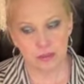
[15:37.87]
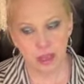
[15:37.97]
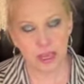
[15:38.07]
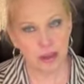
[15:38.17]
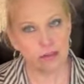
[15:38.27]

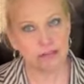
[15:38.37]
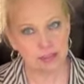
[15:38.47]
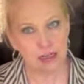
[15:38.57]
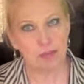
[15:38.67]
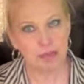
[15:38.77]
I got
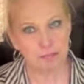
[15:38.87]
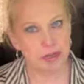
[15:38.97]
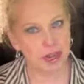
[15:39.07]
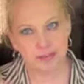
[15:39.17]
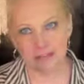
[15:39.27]
cinnamon,
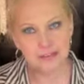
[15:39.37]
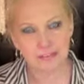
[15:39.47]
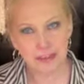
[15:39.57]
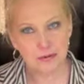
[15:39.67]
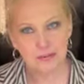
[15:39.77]
but since
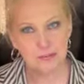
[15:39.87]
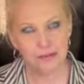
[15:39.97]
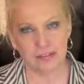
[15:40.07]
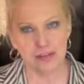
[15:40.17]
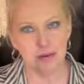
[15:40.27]
I don't smell
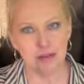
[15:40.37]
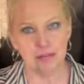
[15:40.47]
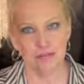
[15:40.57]
cinnamon.